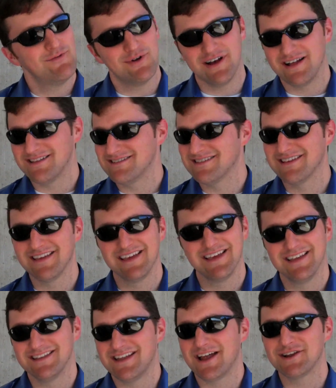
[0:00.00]
Well,
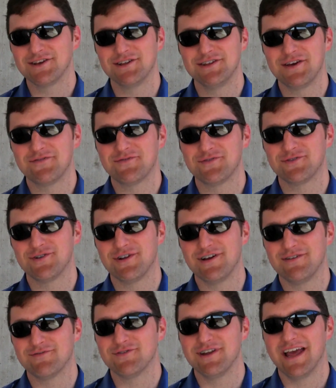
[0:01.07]
not good enough for
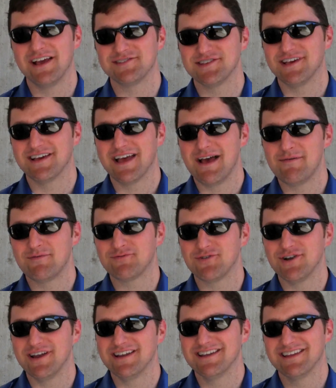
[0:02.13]
NASA, I'm
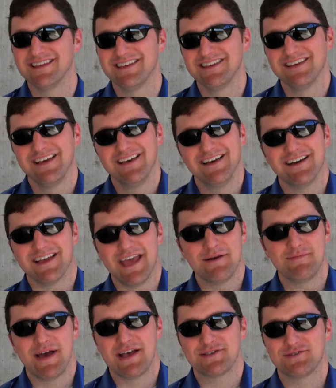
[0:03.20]
afraid. I can't
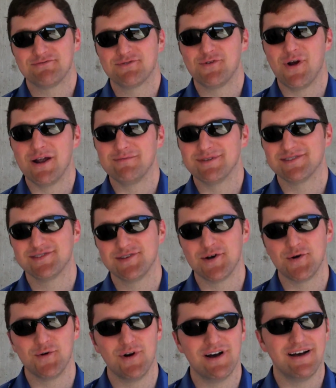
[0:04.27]
pass the requirement.
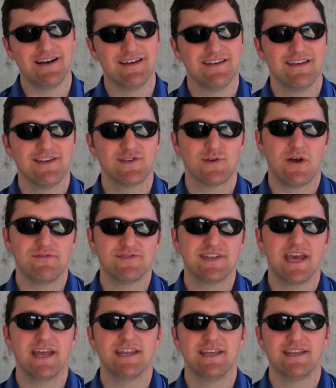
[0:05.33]
So I've
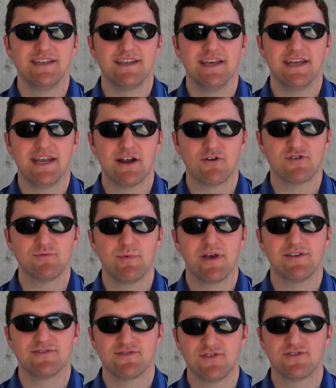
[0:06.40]
stayed in
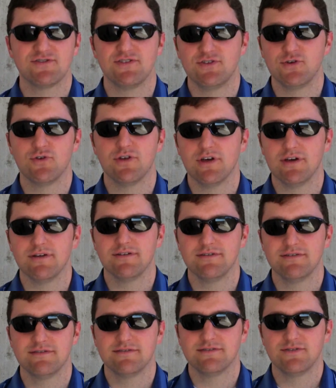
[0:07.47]
aerospace just to do
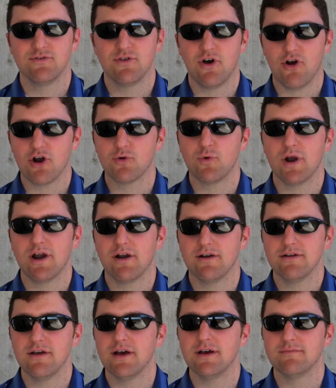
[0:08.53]
the
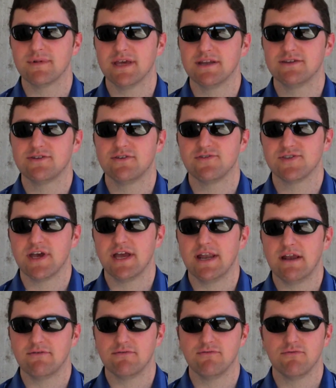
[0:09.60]
hardware, get into
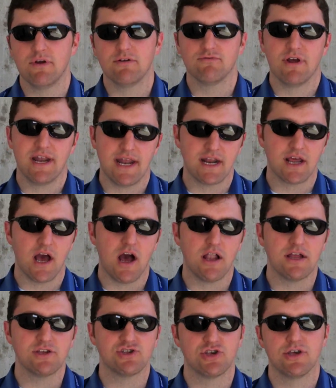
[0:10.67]
design. Right out of
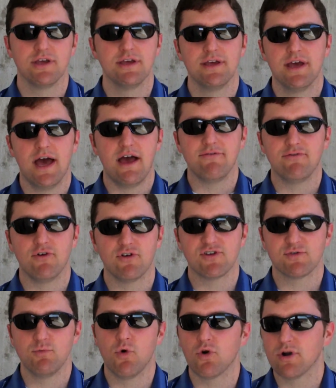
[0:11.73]
college, I
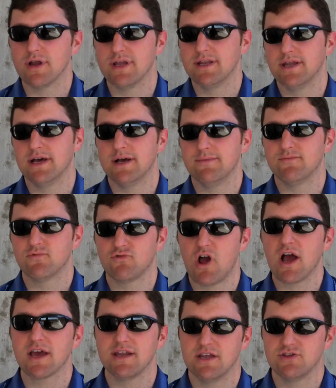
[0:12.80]
focused more in
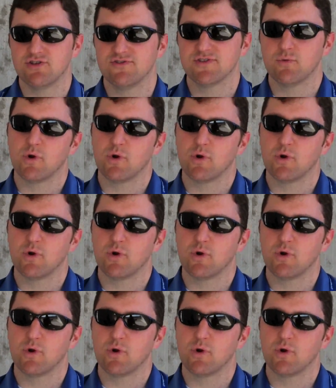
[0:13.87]
rocket engines.